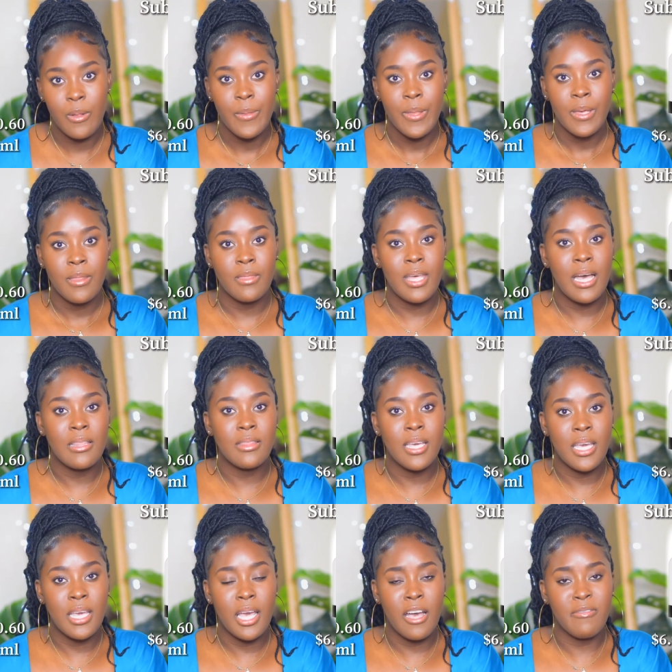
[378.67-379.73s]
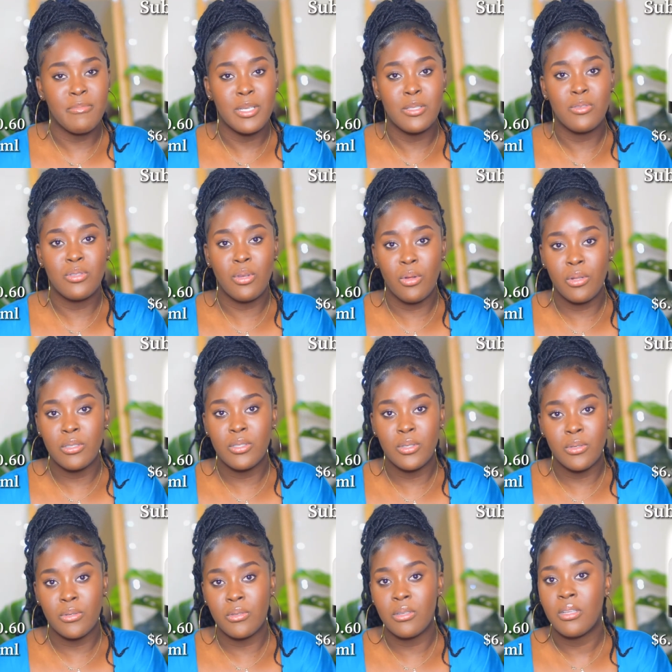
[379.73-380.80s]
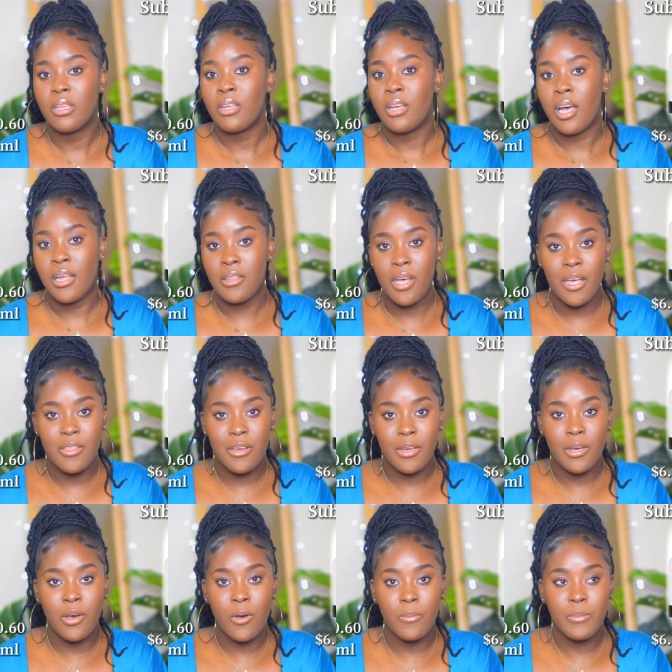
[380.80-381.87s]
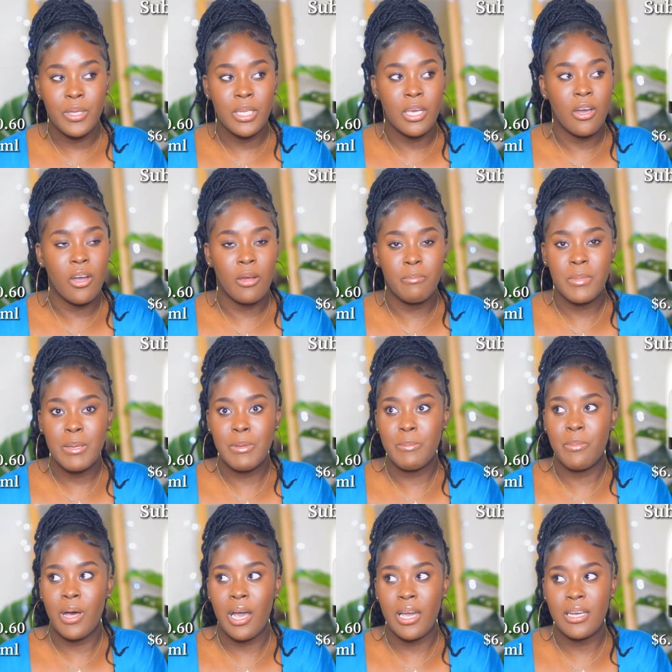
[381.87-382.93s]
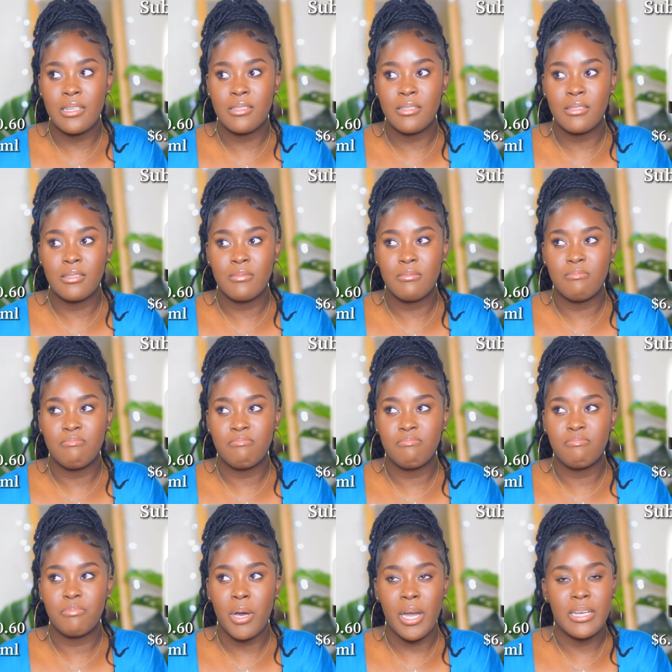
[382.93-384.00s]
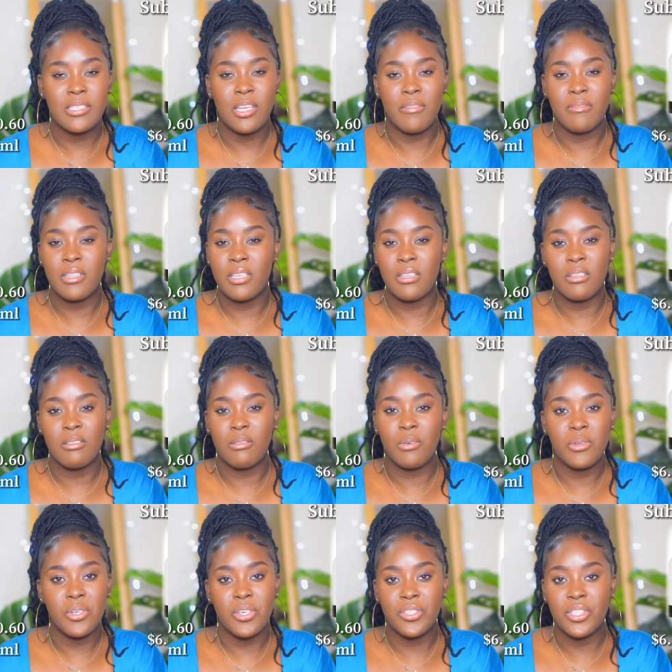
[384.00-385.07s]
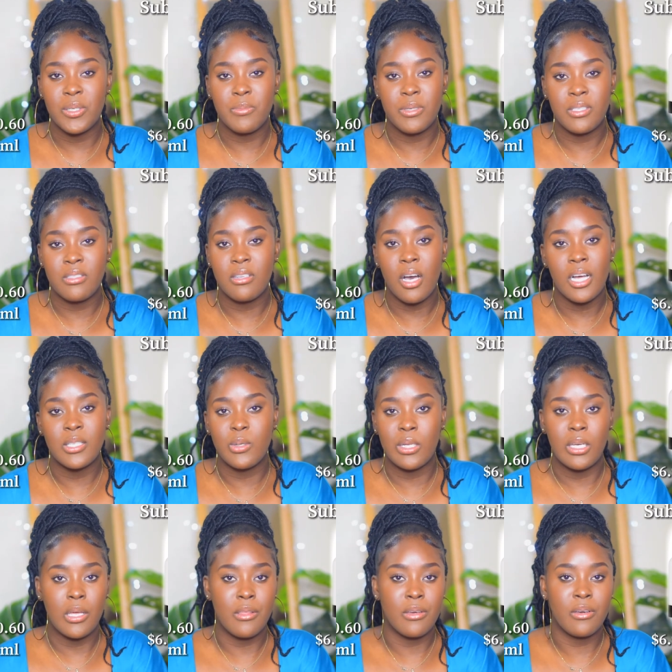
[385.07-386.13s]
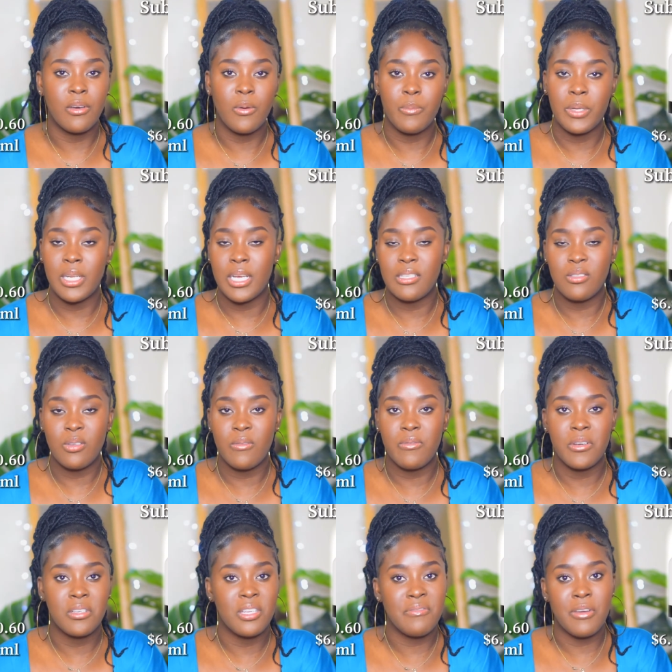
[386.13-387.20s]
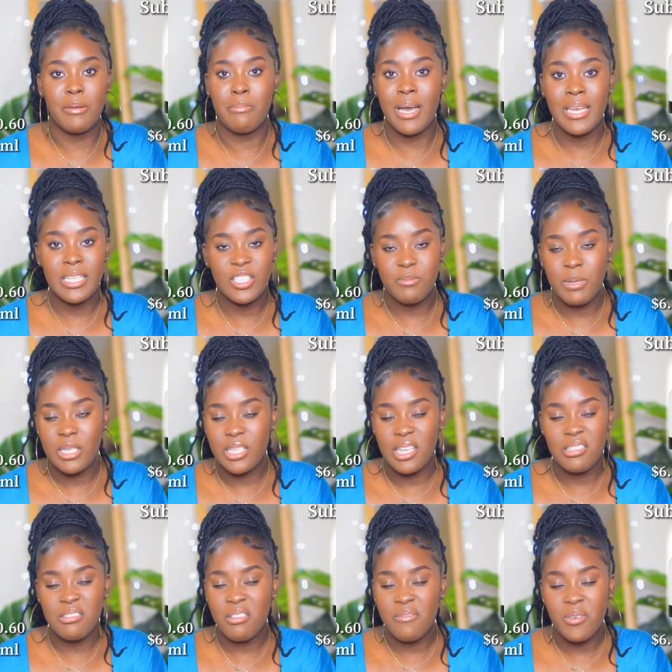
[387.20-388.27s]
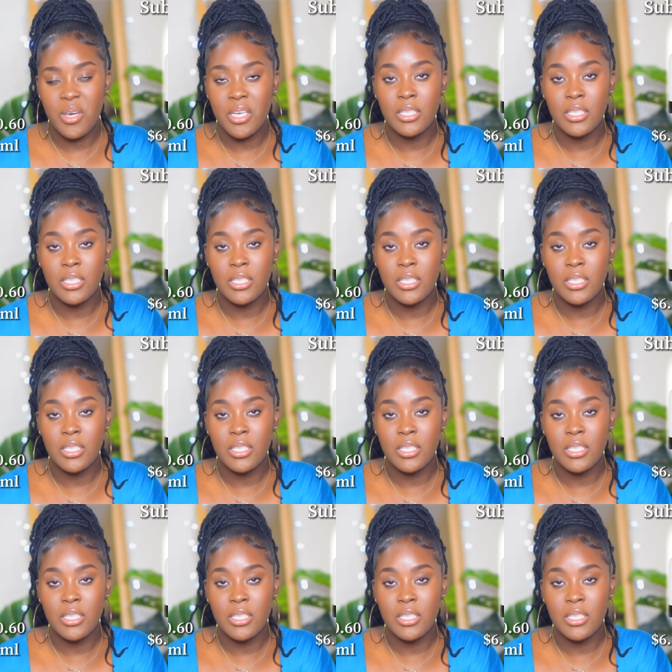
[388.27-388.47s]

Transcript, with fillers: that they have been sold to another company or maybe part part of the ownership is gone to another company and so forth, different management and so forth,